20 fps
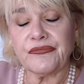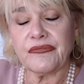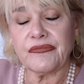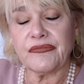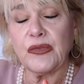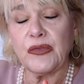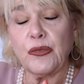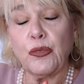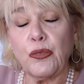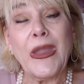
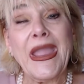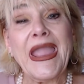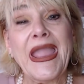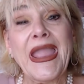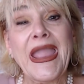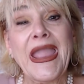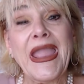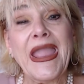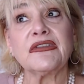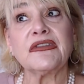
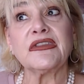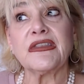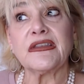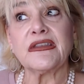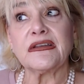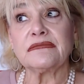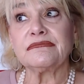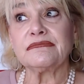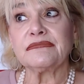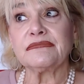way
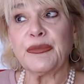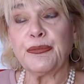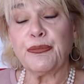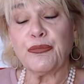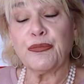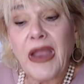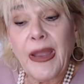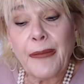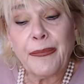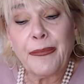the
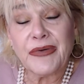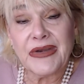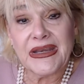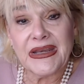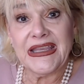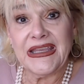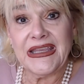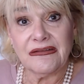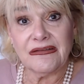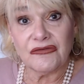
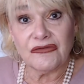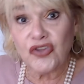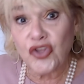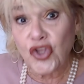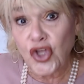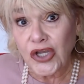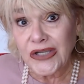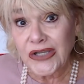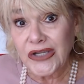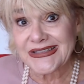property
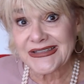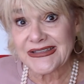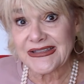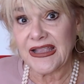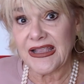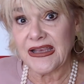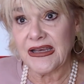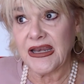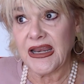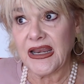looks,
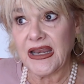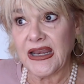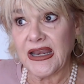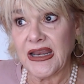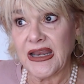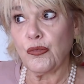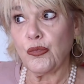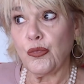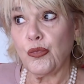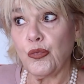
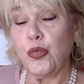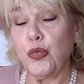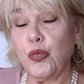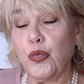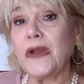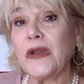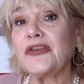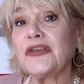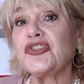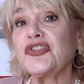and
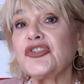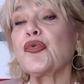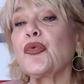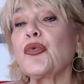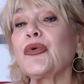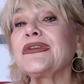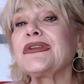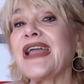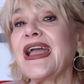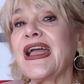what you're
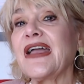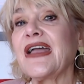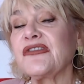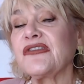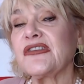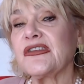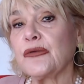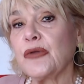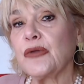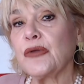going to have
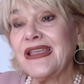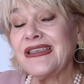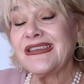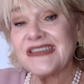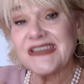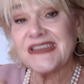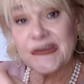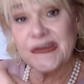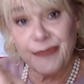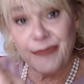to
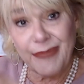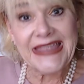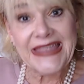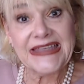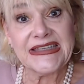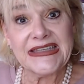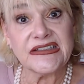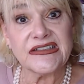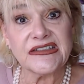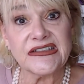
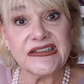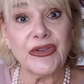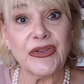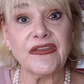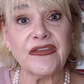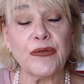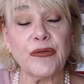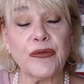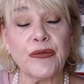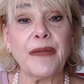spend to
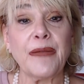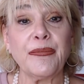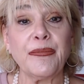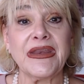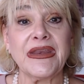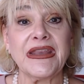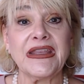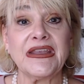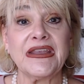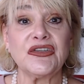get the
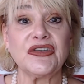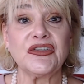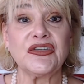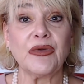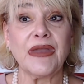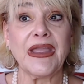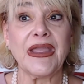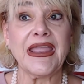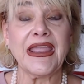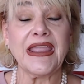property
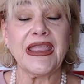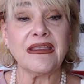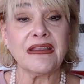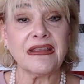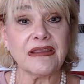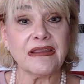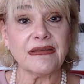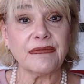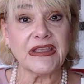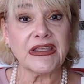to a
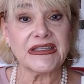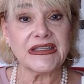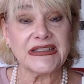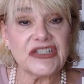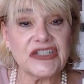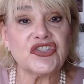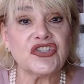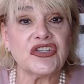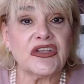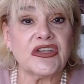
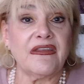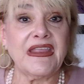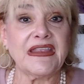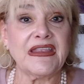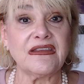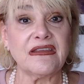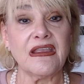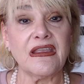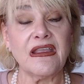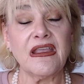condition
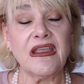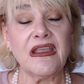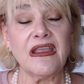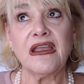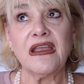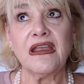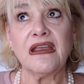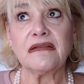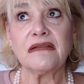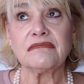that's
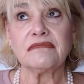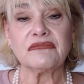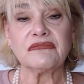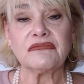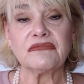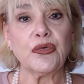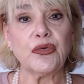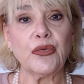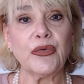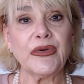
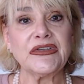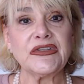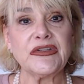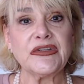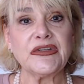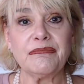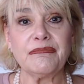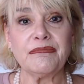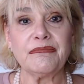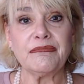going
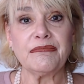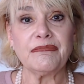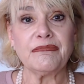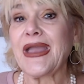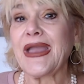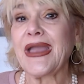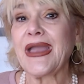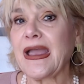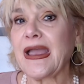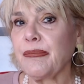to make you
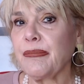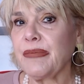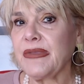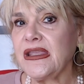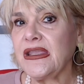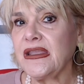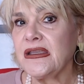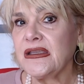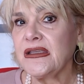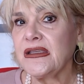
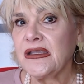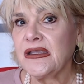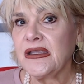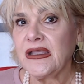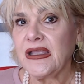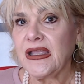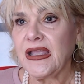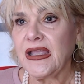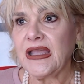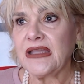happy.
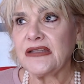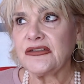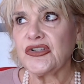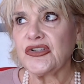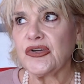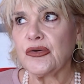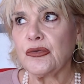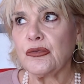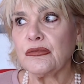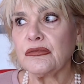And
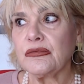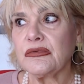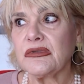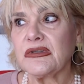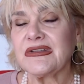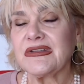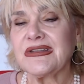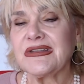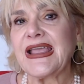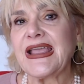don't
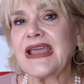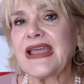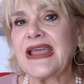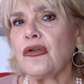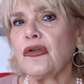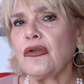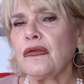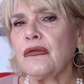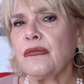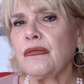
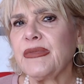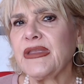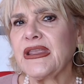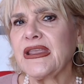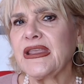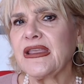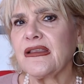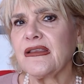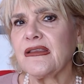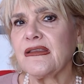settle
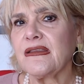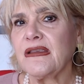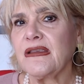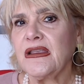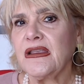because